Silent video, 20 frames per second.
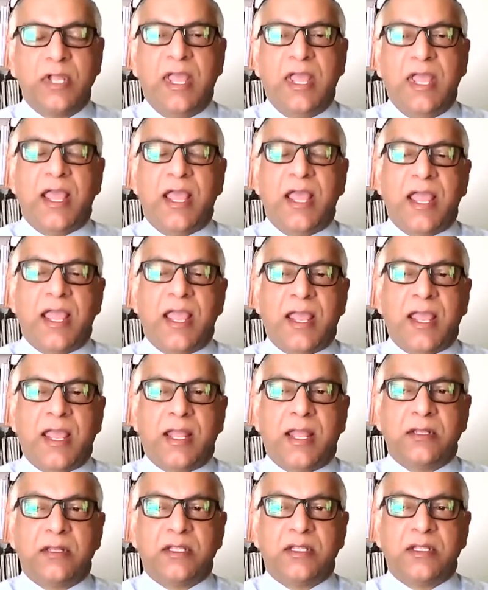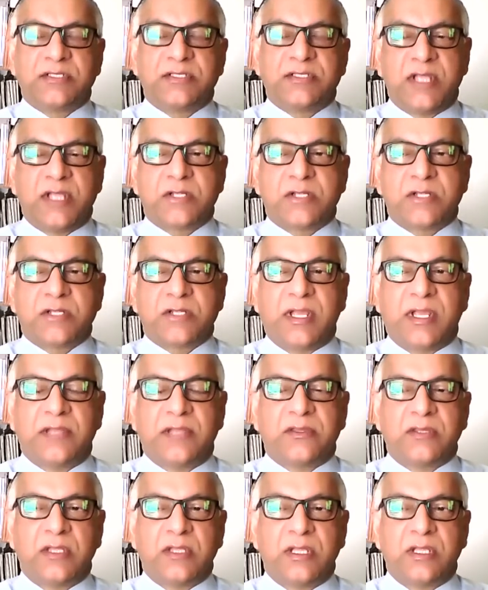And essentially, I
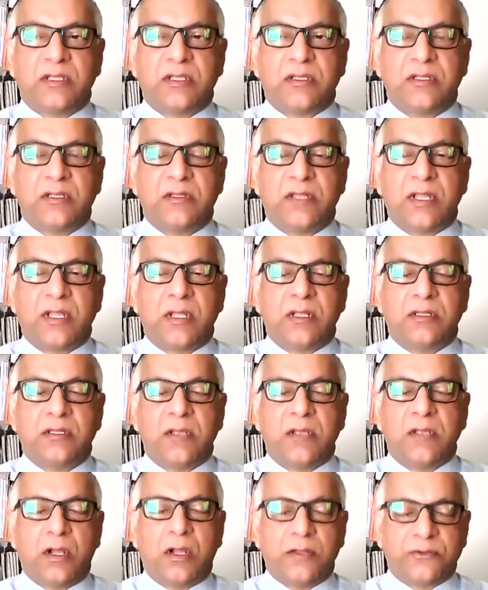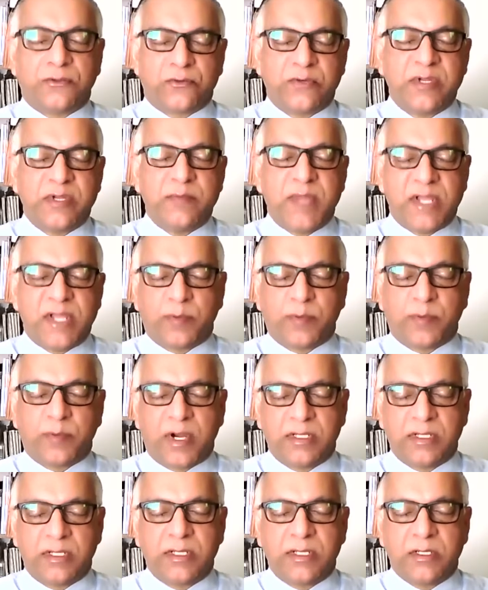think that all three major party
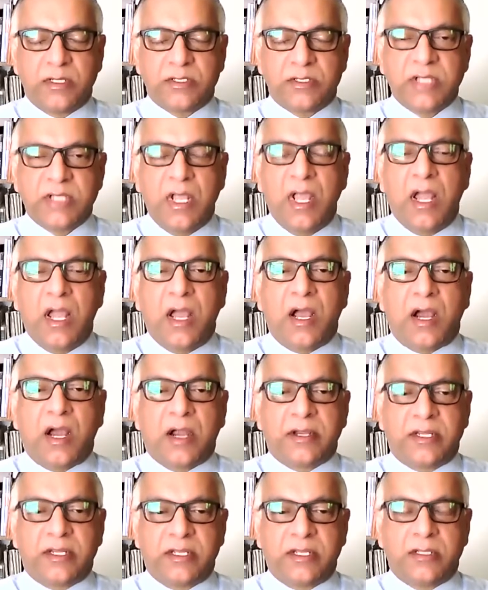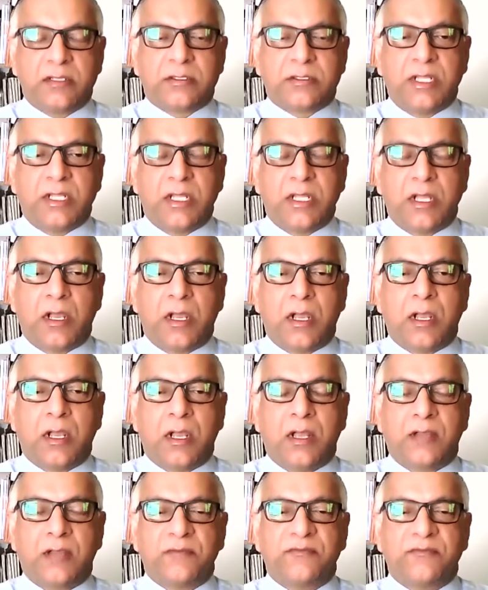leaders are guilty
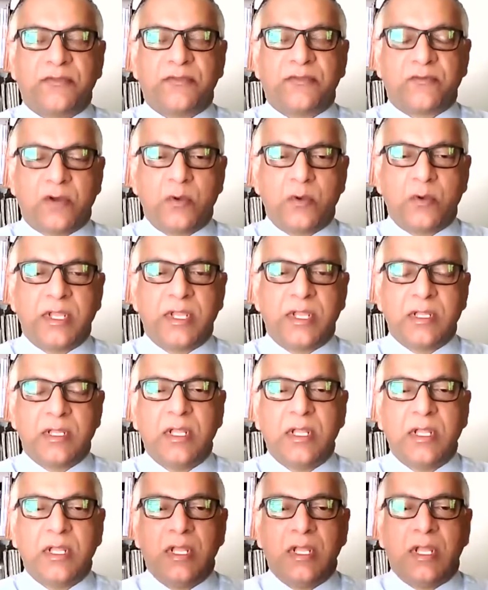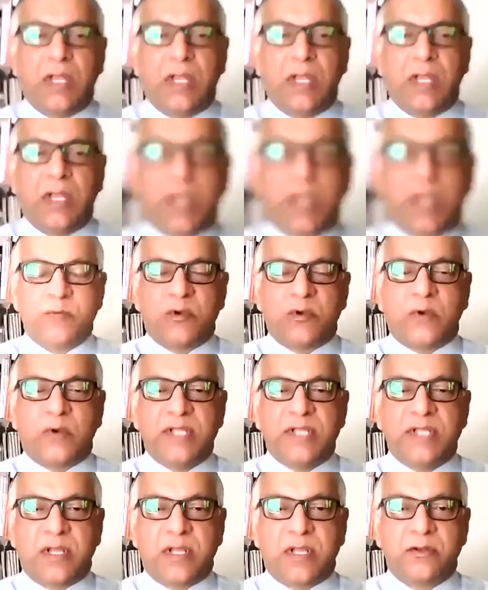of throwing human rights
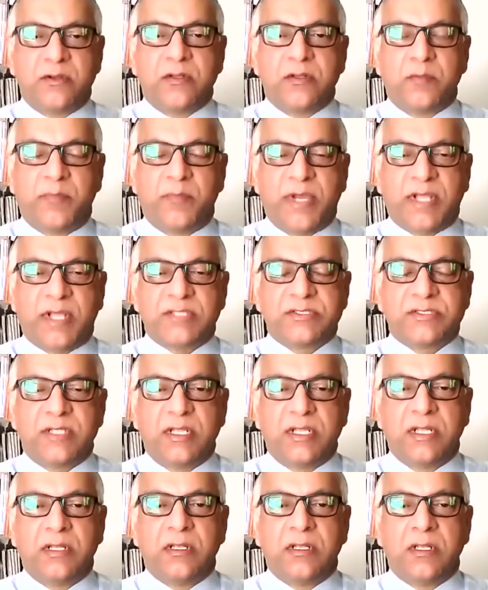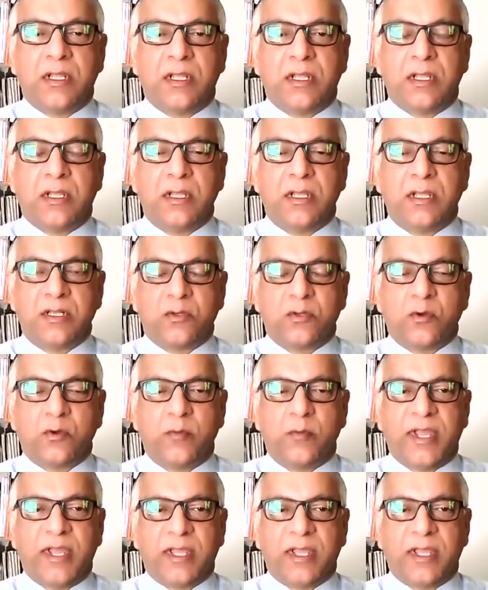under the bus in Quebec.